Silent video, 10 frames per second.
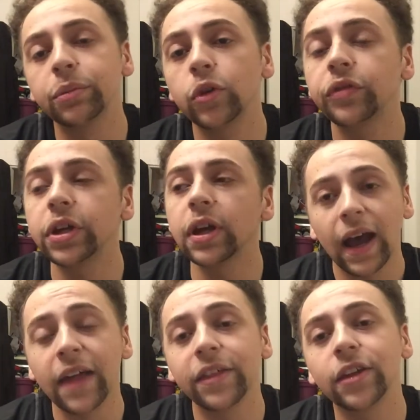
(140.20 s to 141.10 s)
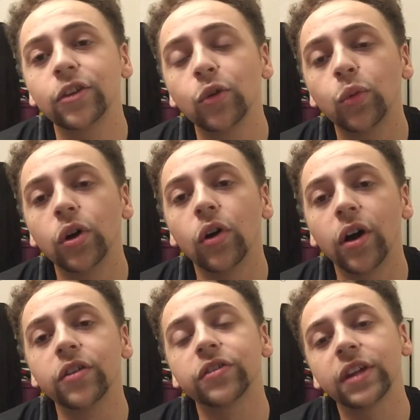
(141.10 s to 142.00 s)
movie, I think you will
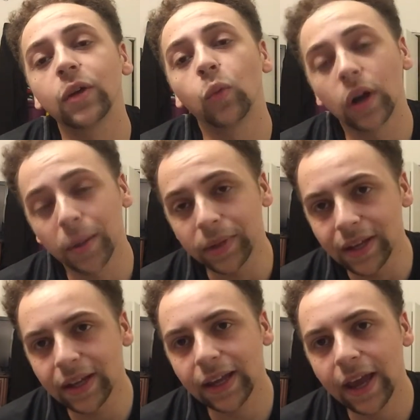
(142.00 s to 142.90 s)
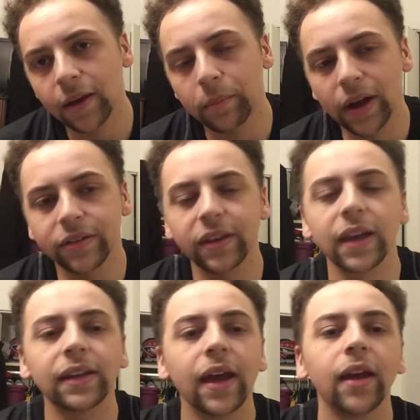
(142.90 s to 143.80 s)
understand what I'm getting at by
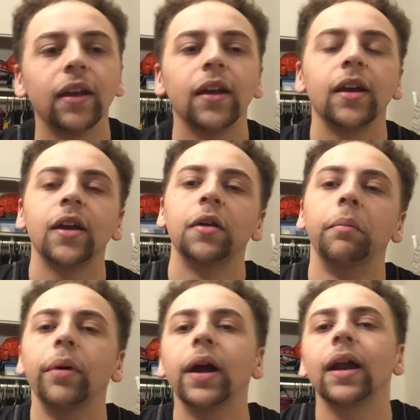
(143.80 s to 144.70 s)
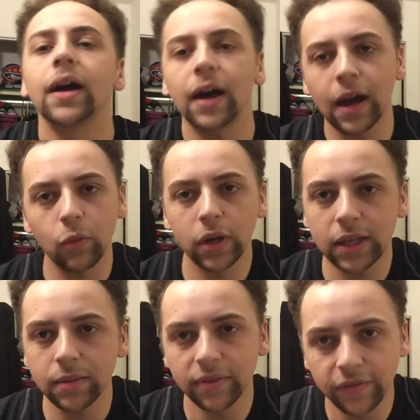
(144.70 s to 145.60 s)
saying that, but I want to
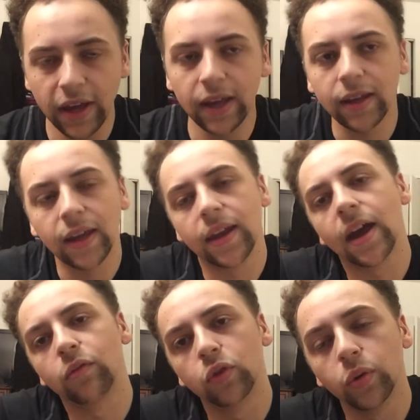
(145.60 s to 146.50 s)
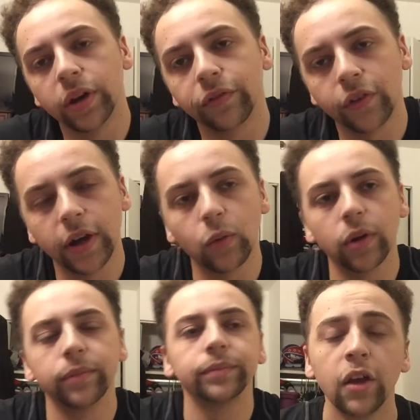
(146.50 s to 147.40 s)
keep it vague and not ruin it for
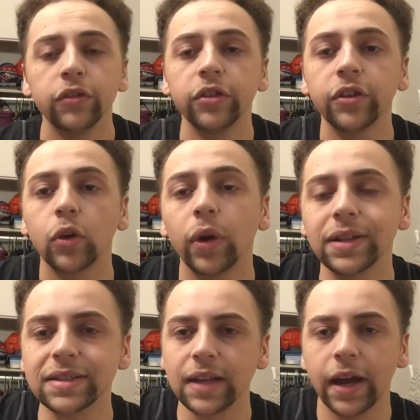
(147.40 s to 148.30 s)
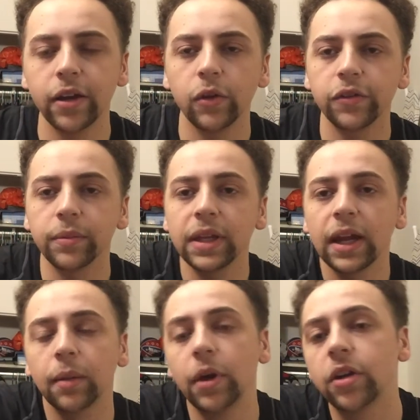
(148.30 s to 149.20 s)
anyone. Just a quick side note, something
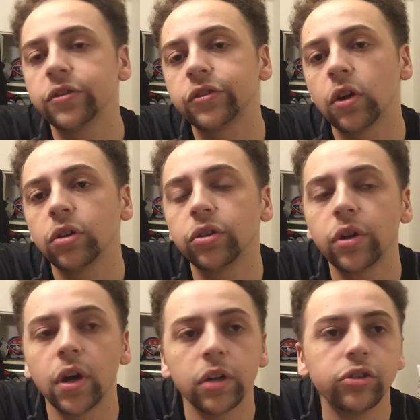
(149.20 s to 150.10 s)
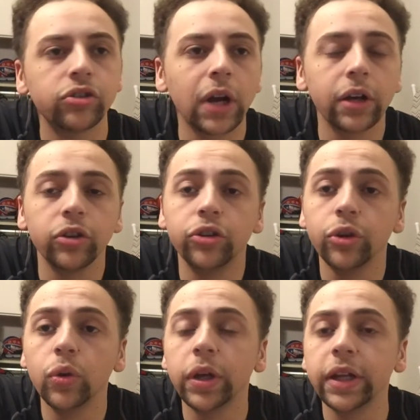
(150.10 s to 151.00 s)
that I'm going to start to try to
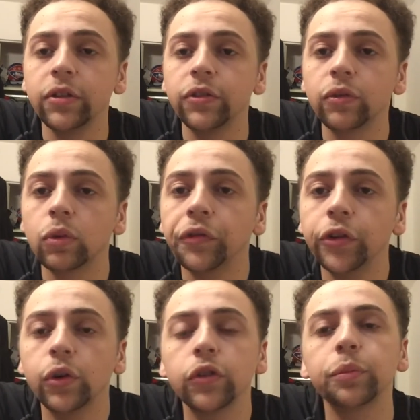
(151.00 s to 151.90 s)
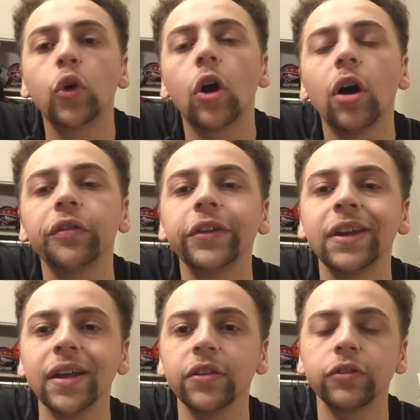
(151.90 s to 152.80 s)
do in these reviews more often
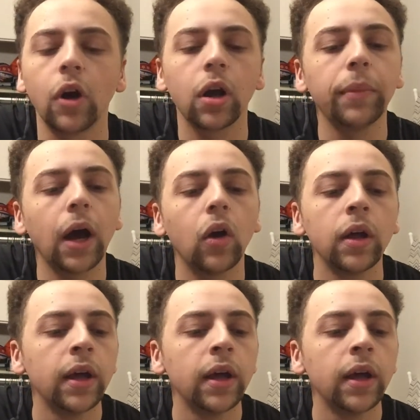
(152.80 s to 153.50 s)
is talk about